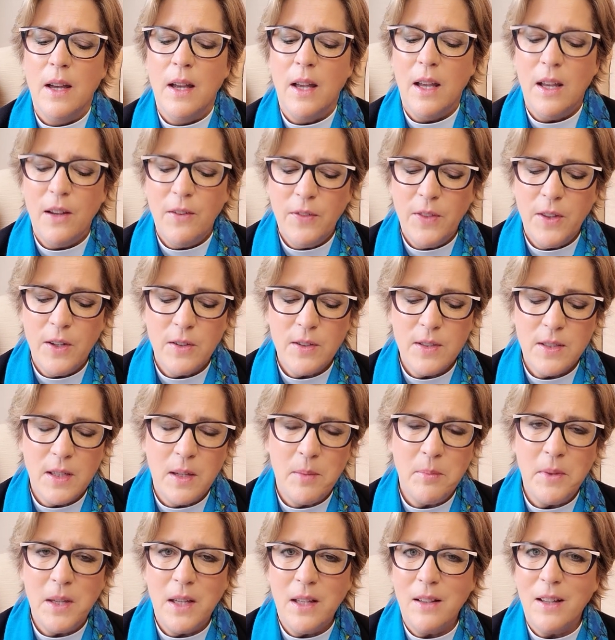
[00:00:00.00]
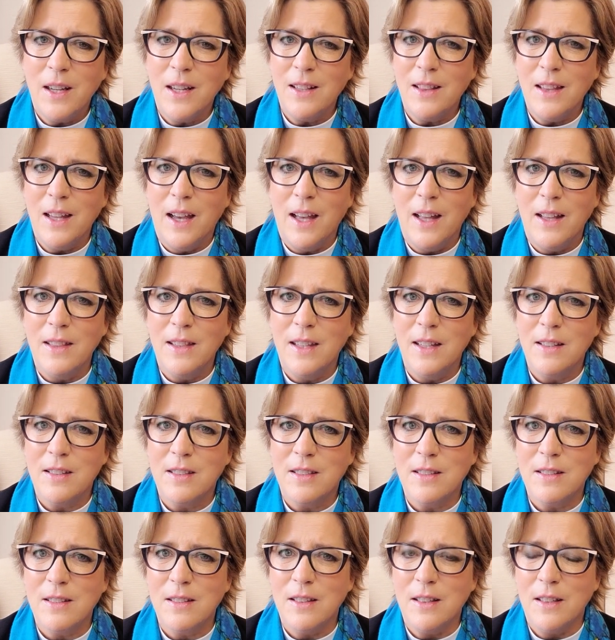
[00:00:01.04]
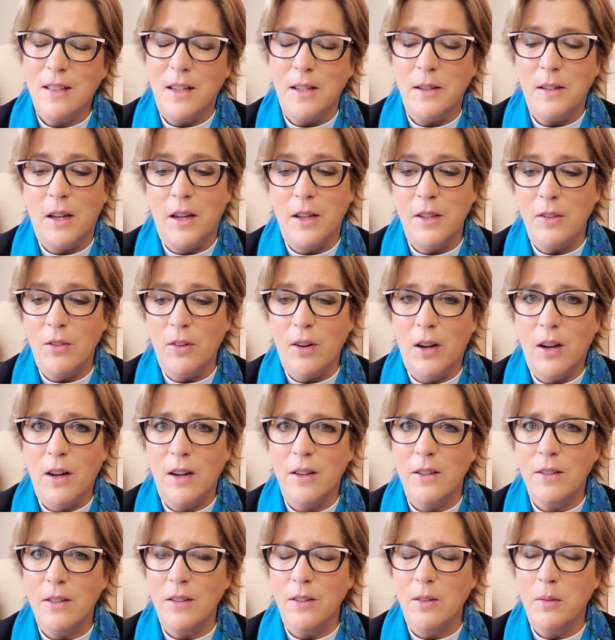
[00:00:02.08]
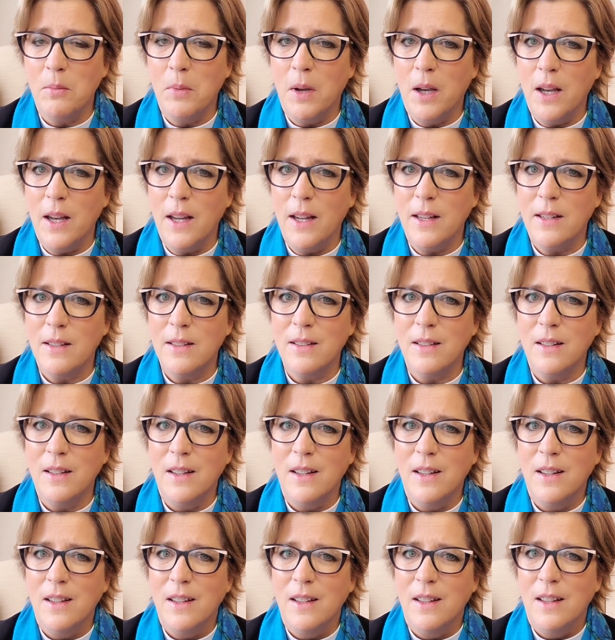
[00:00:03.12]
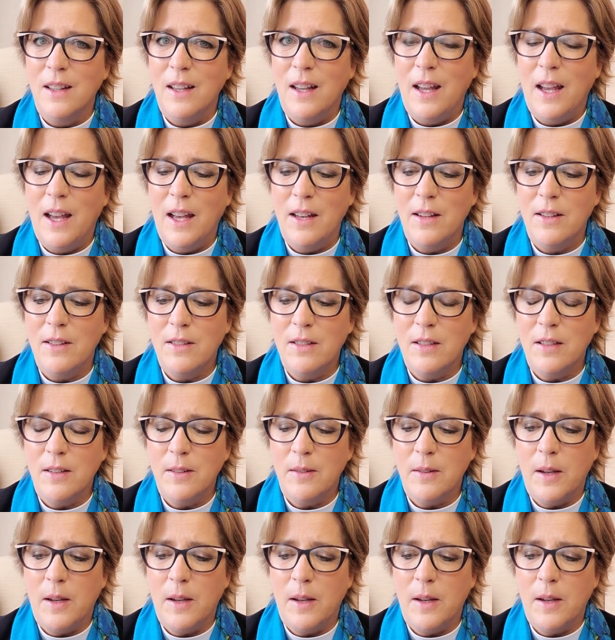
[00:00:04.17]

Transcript: If there's something like that that's on your heart and your mind and